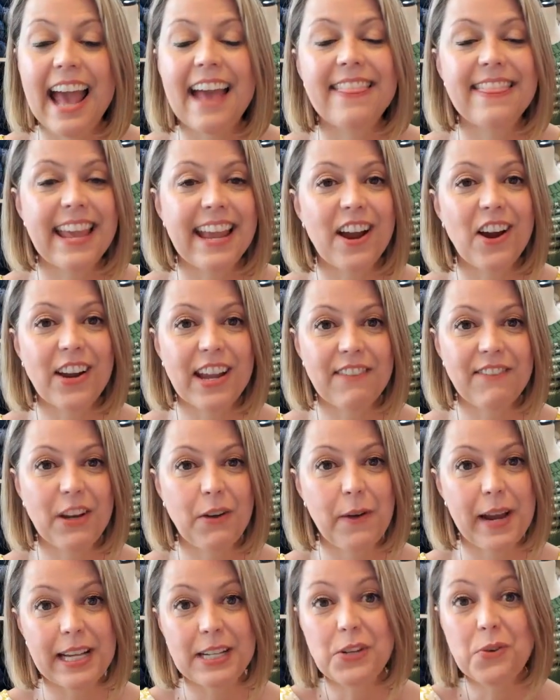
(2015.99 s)
They are giving
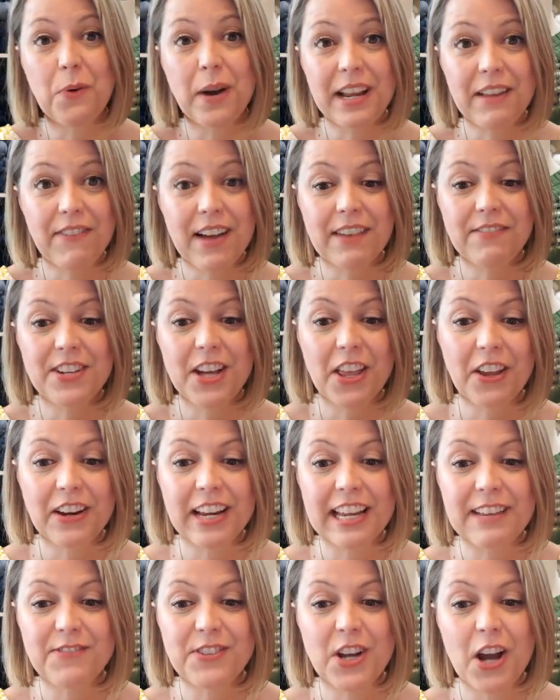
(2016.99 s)
away a $25
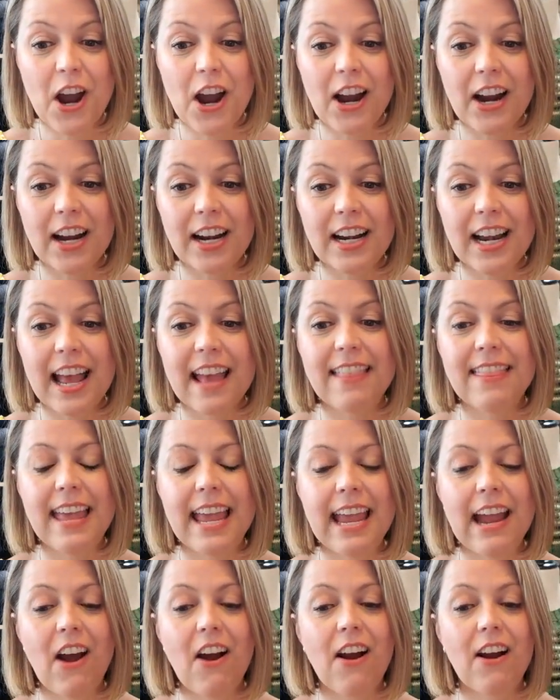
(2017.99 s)
gift card.
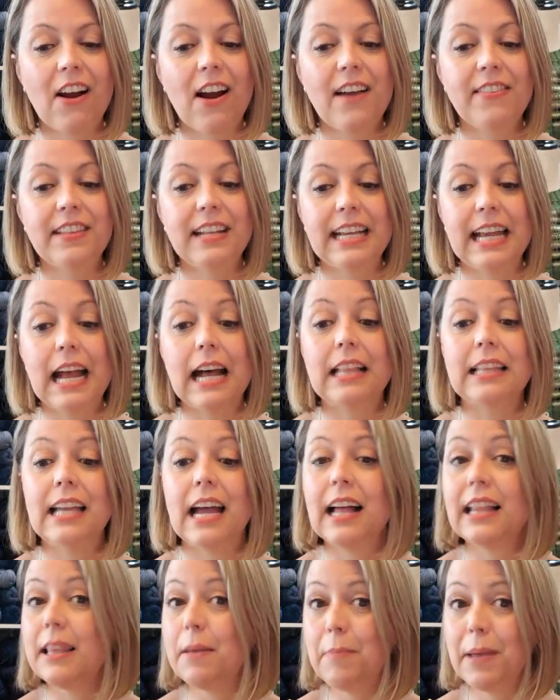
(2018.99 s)
They are on the
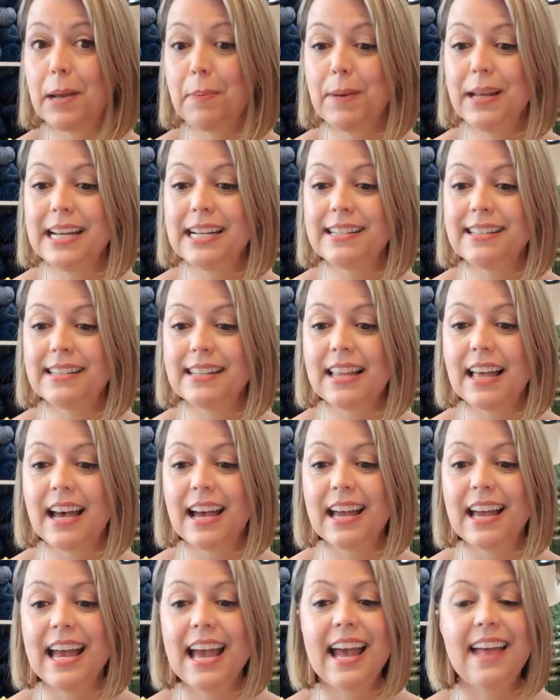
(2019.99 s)
Olympic
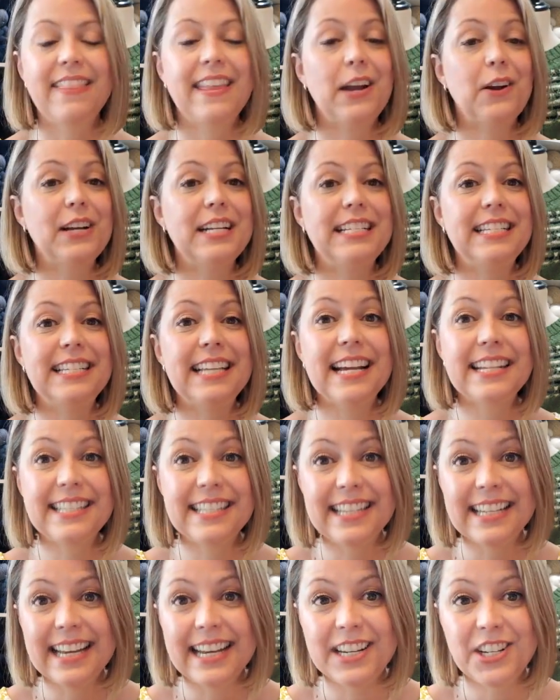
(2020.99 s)
Peninsula. They are a
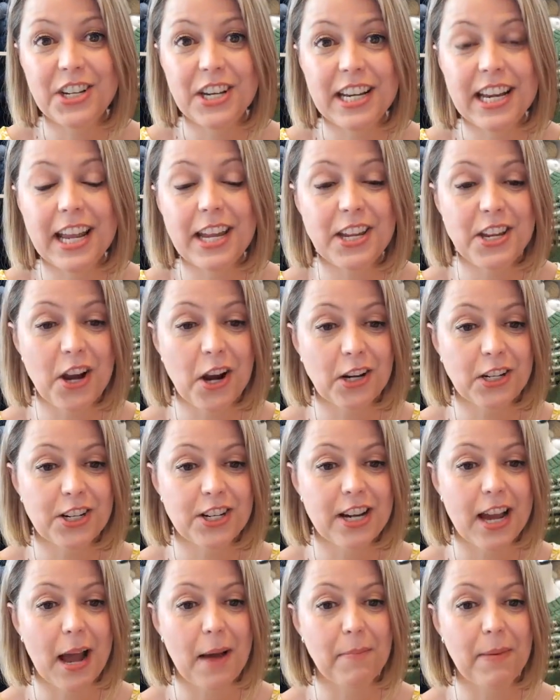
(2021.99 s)
destination yarn
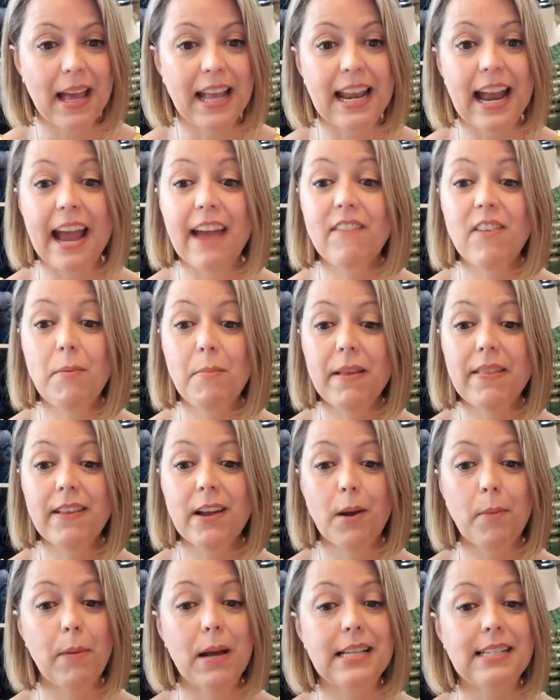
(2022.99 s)
shop. And I haven't been
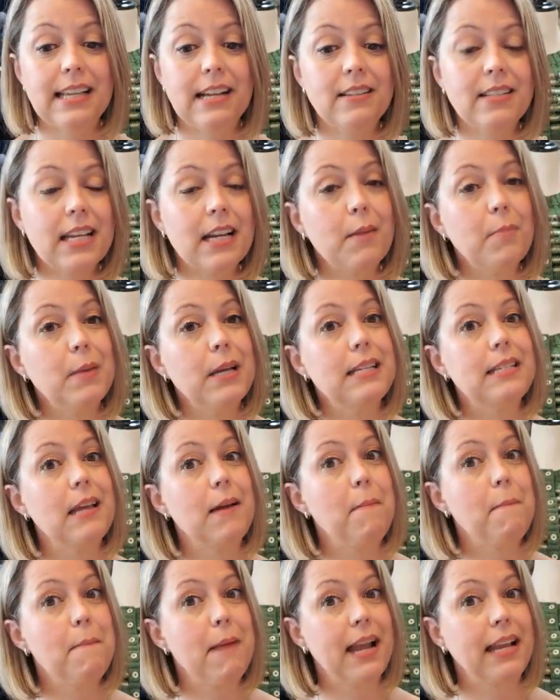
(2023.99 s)
there, but it sounds like a place
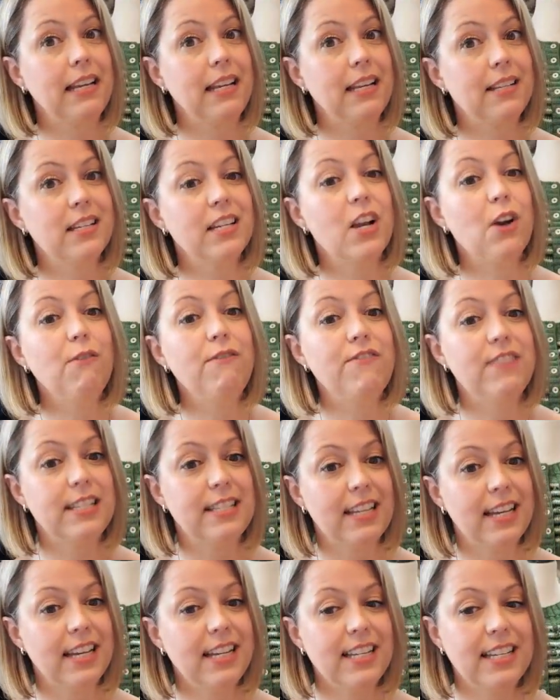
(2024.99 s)
I might need to go
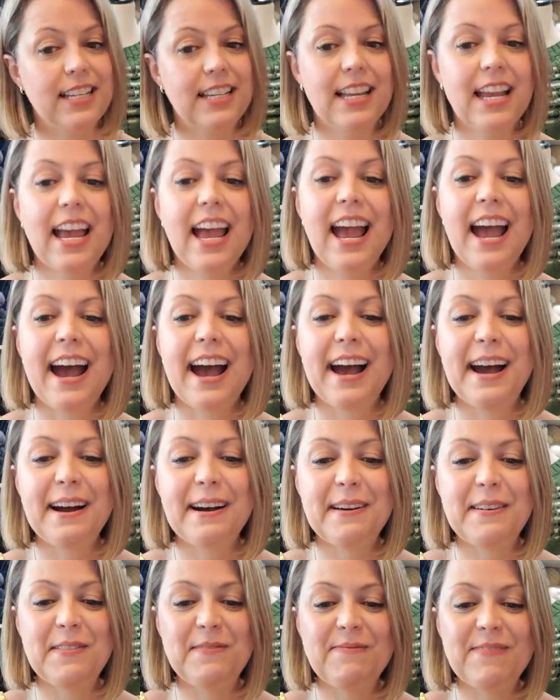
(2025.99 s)
visit.
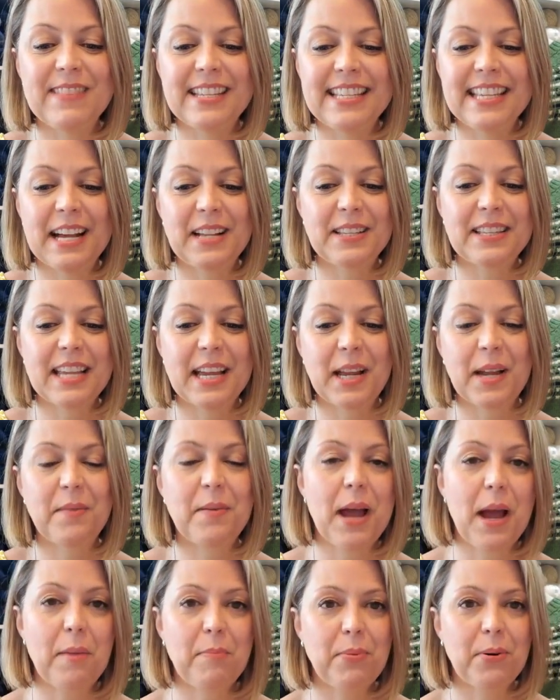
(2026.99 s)
Sounds like
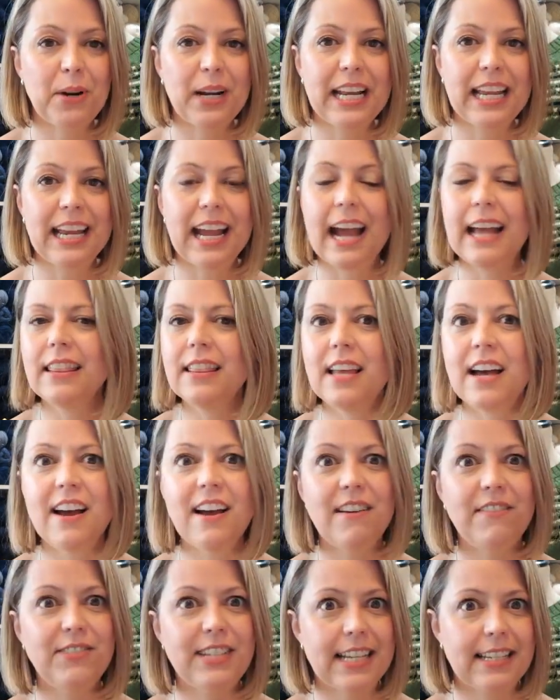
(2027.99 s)
a pretty, I
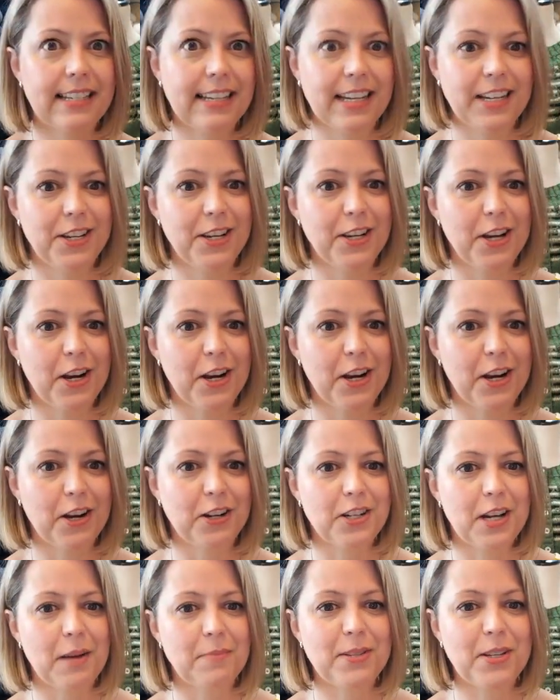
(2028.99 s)
love destination yarn
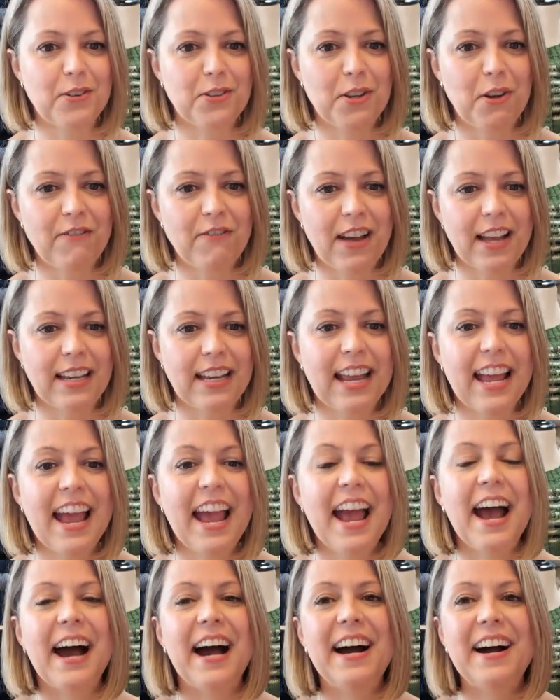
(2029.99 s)
shops. They're so fun.
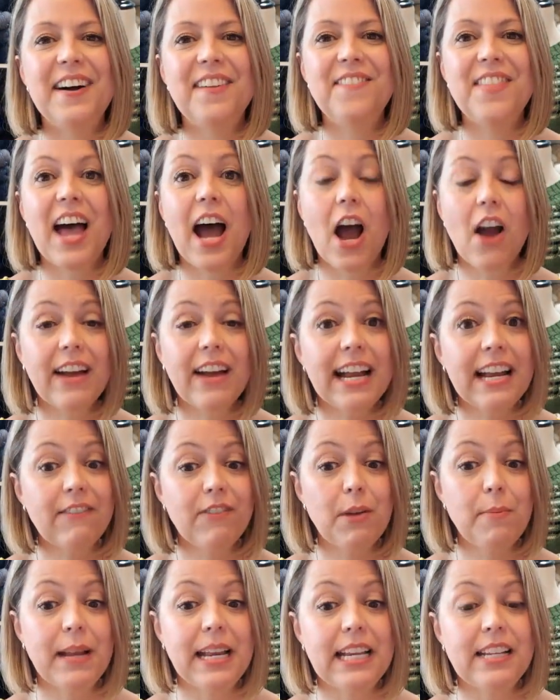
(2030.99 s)
All right,
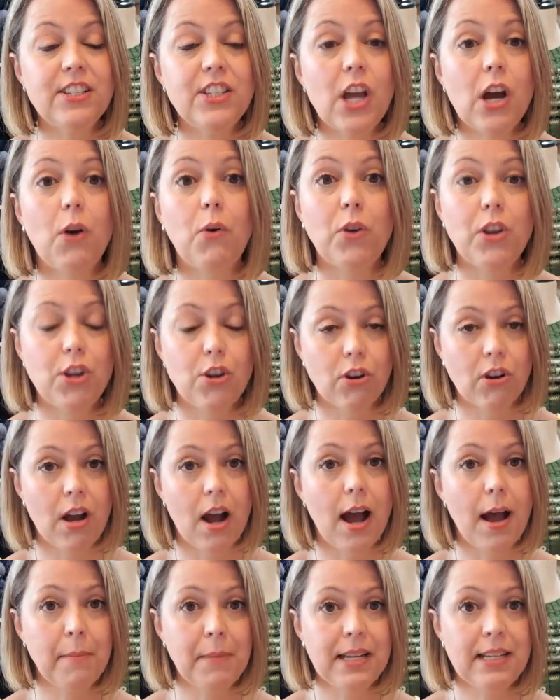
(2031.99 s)
everybody. So your
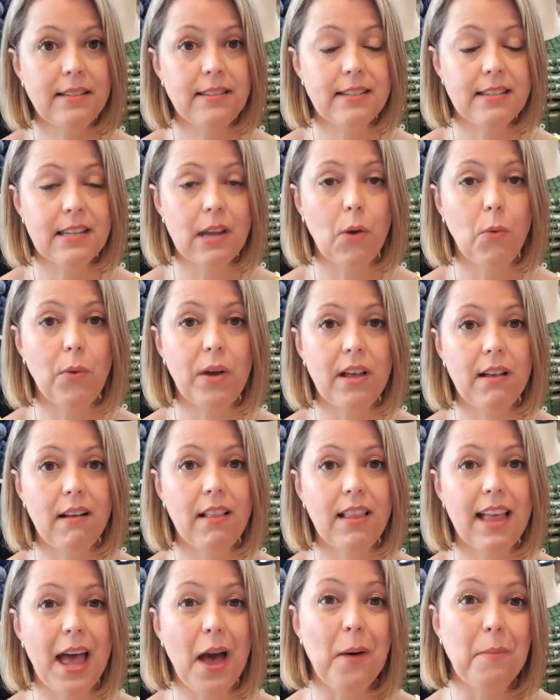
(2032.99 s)
comments
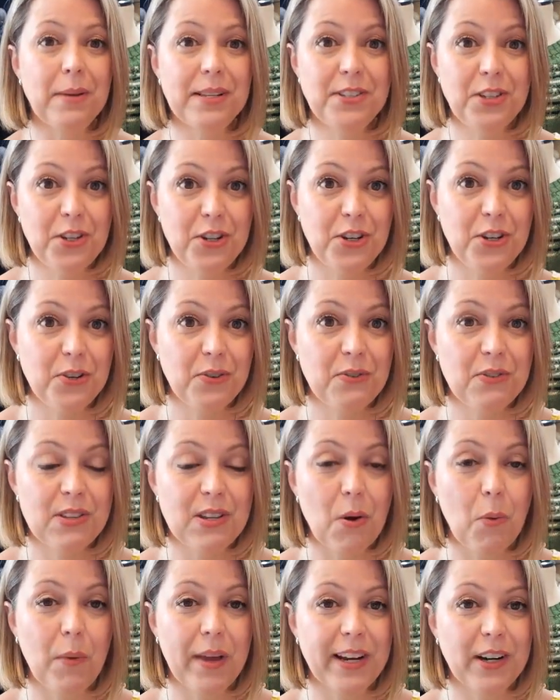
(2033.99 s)
will help us choose
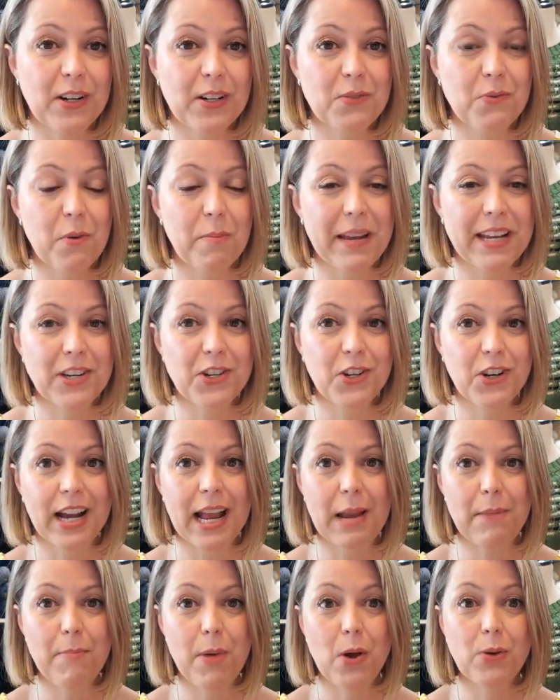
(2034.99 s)
winners. We'll make sure
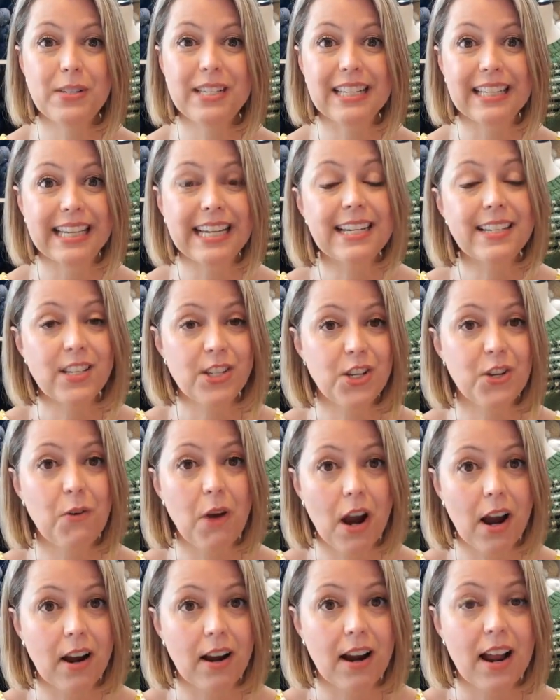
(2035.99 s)
and post links to
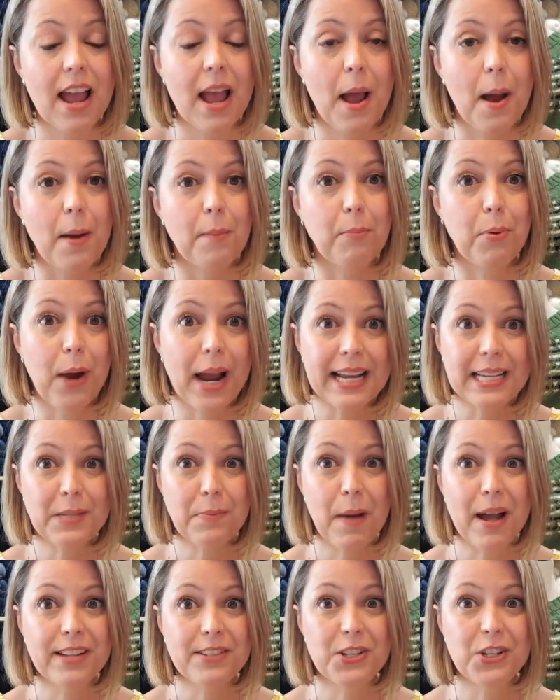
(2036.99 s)
our prize
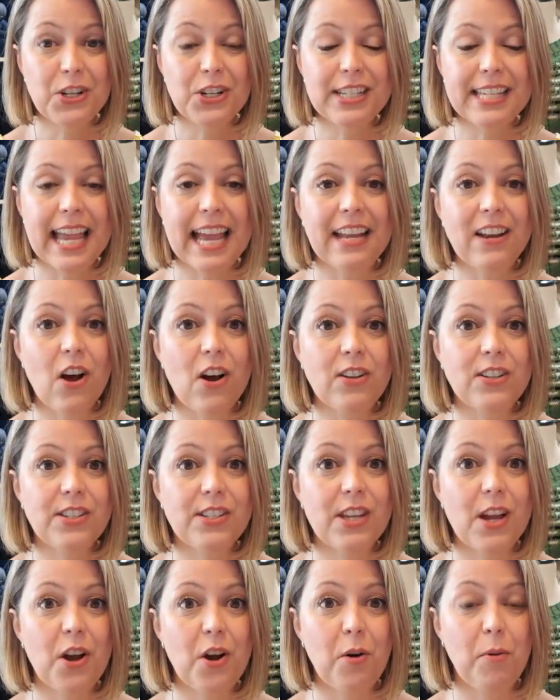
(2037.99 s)
sponsors and
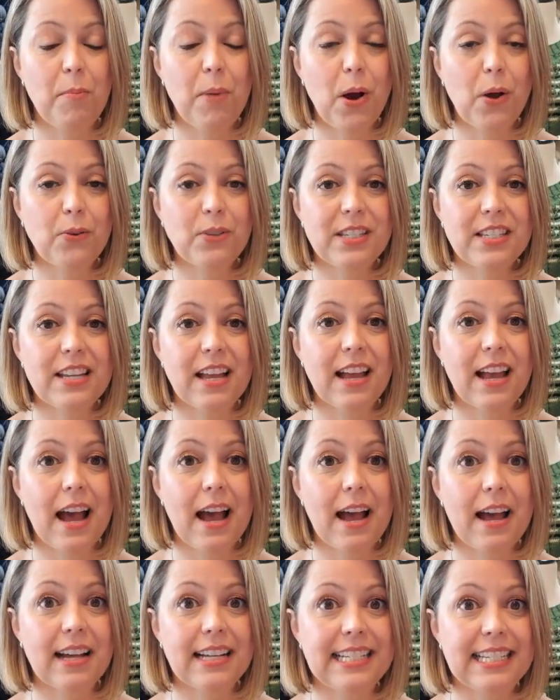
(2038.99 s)
also post
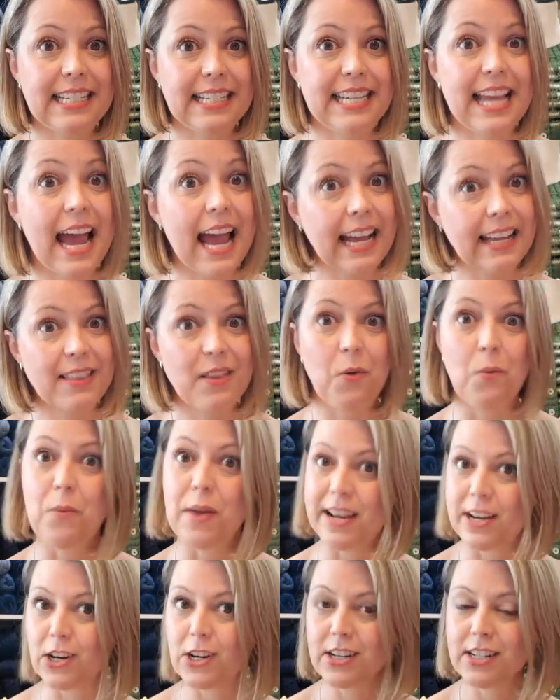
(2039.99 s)
tag the
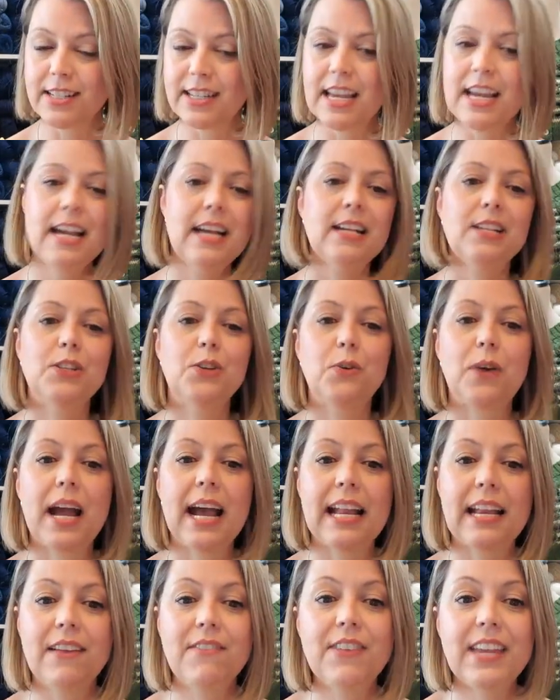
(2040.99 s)
winners. So
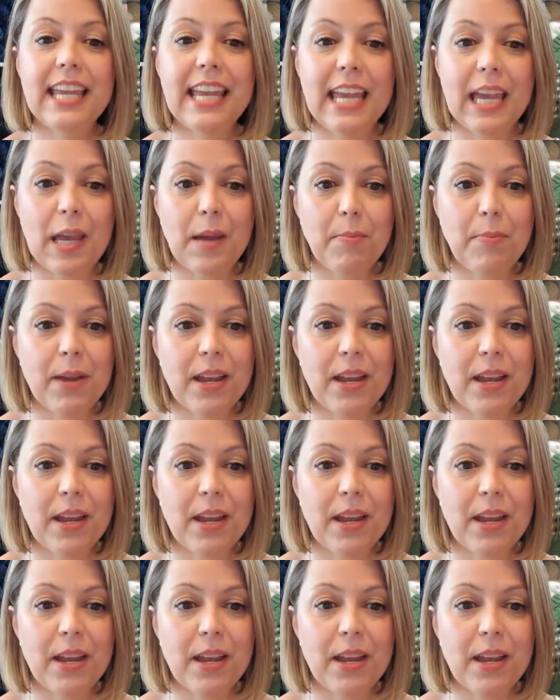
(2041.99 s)
kind of keep